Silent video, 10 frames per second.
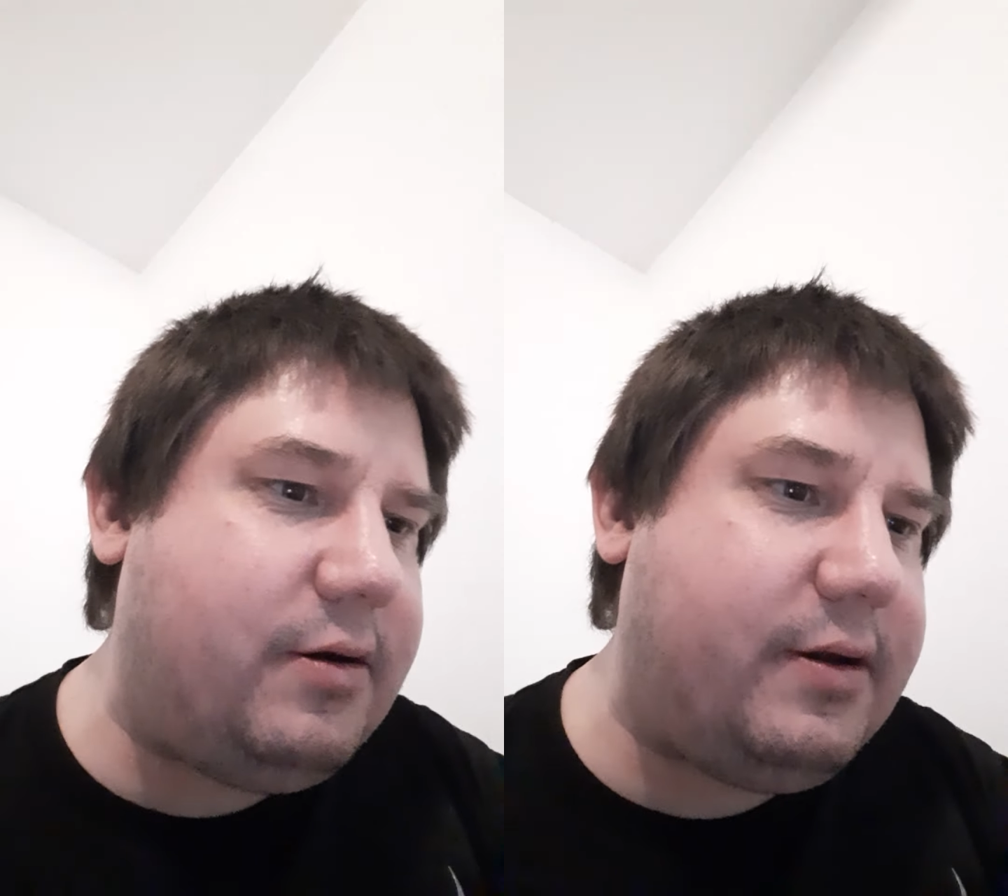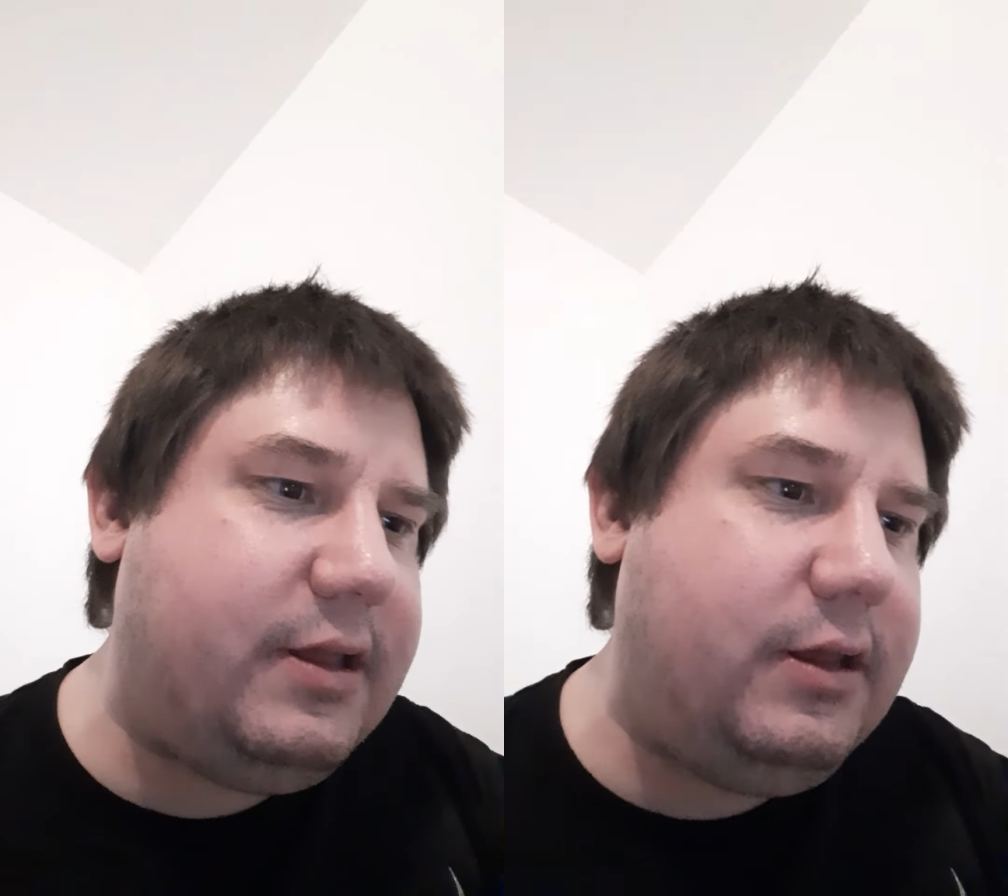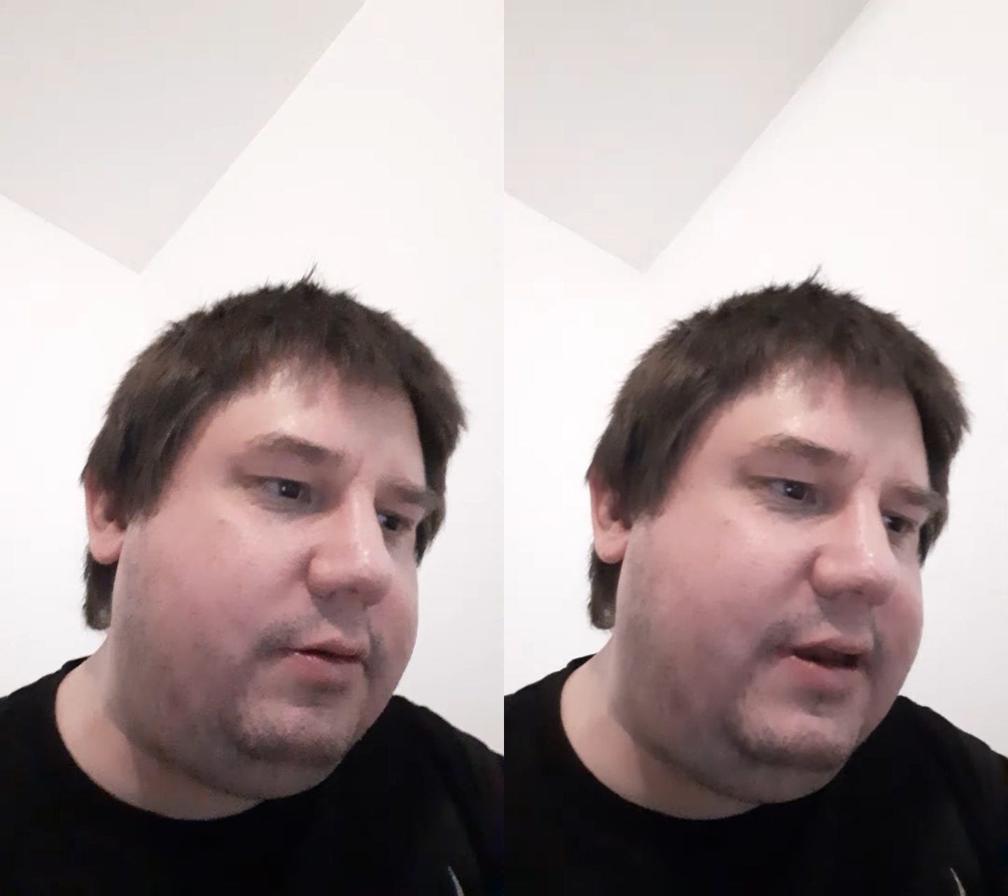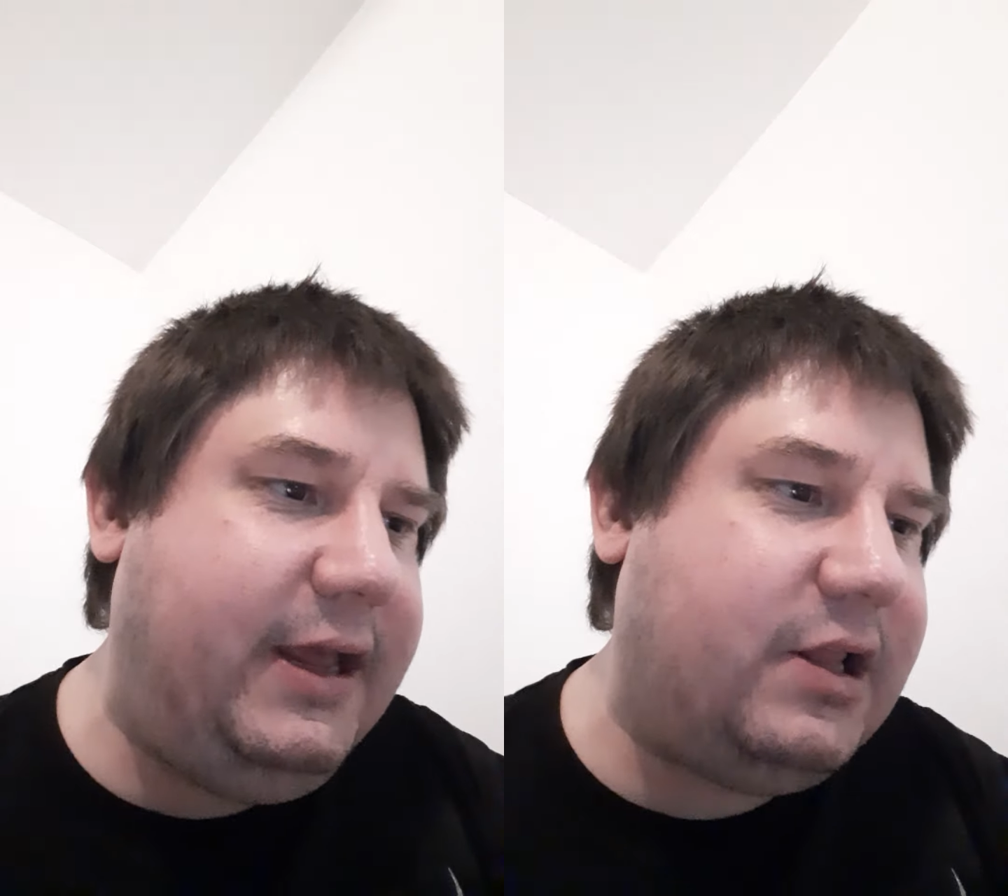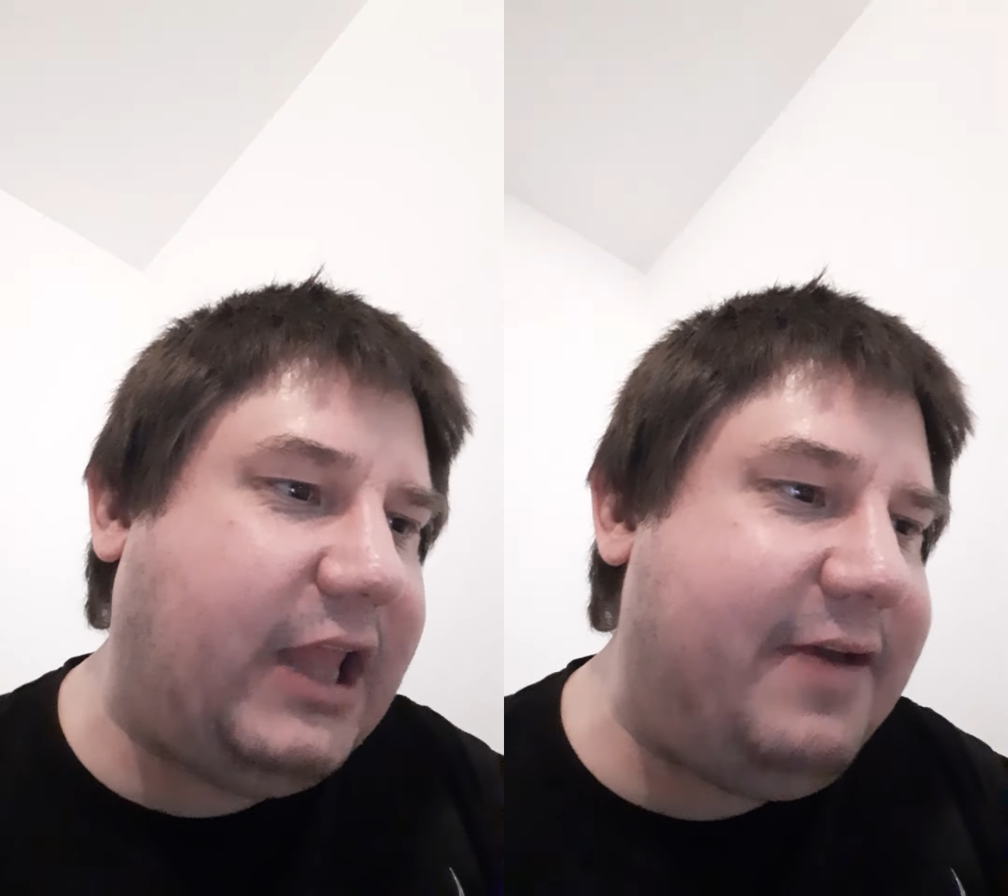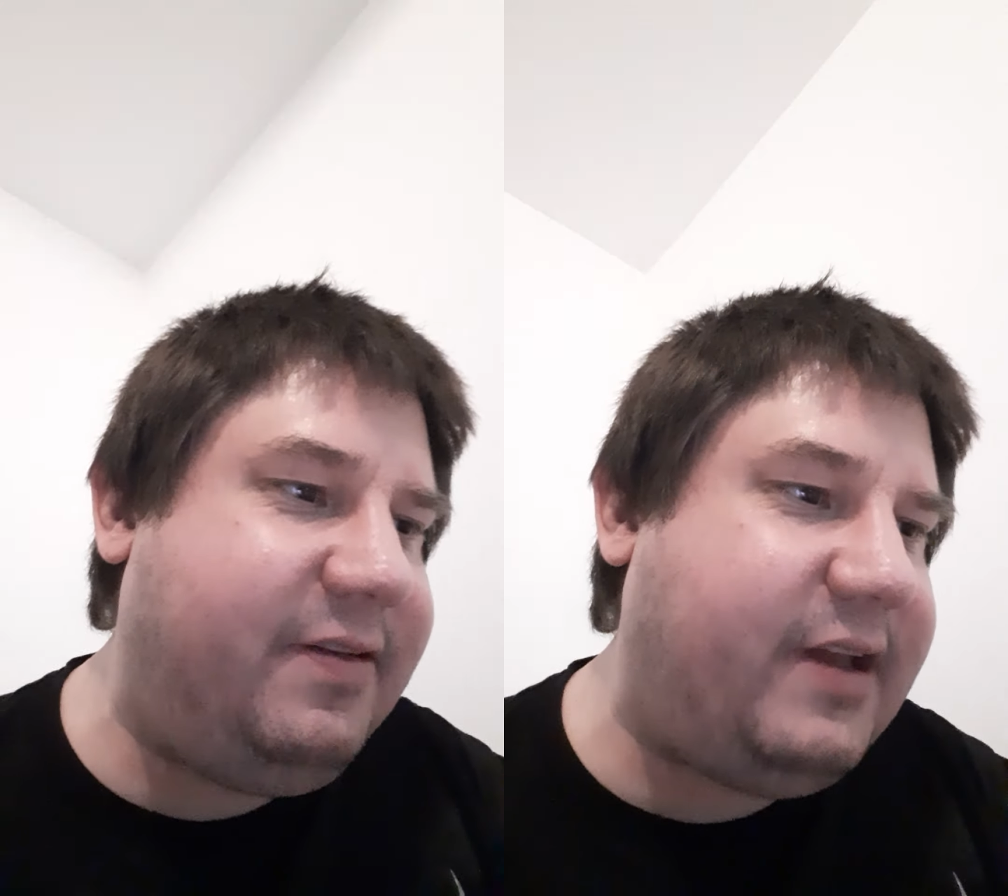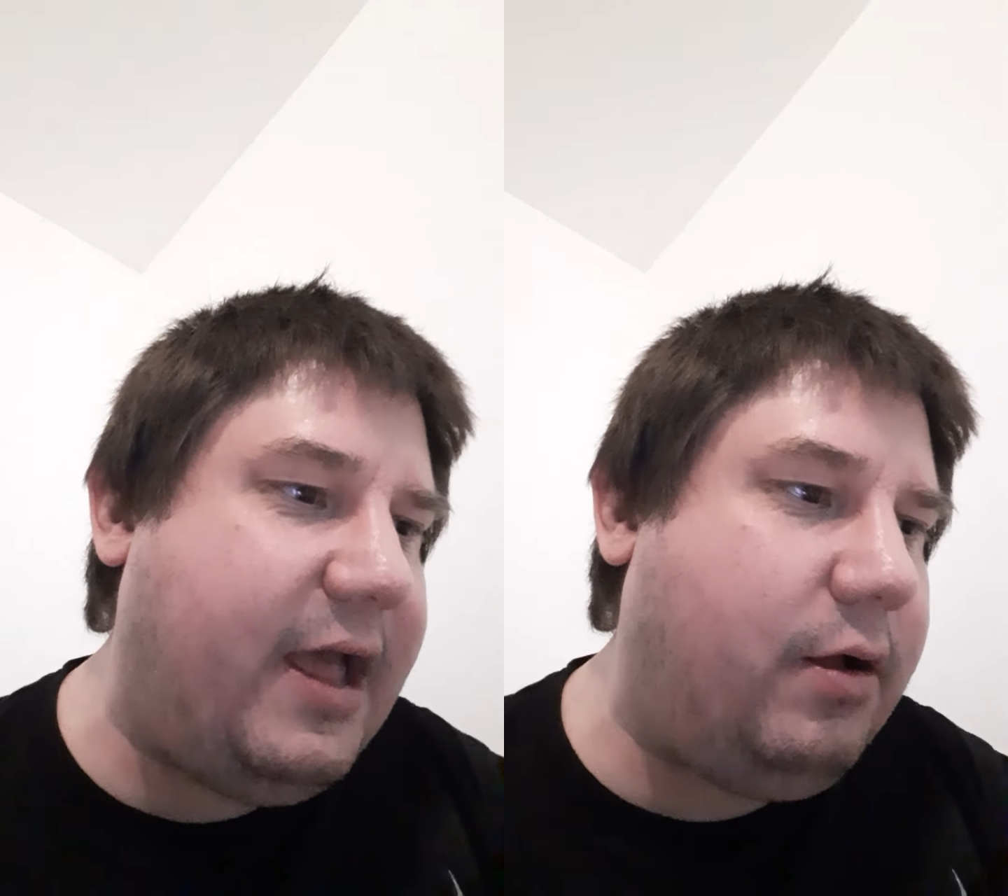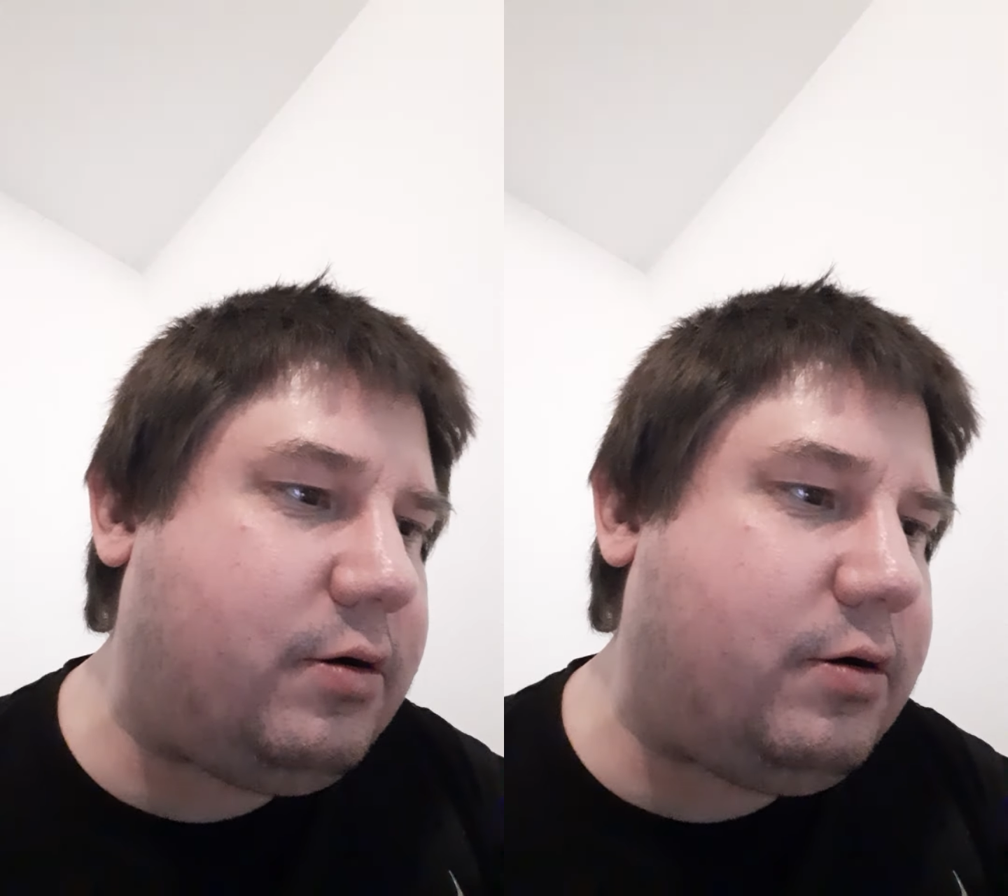your unique lifestyle,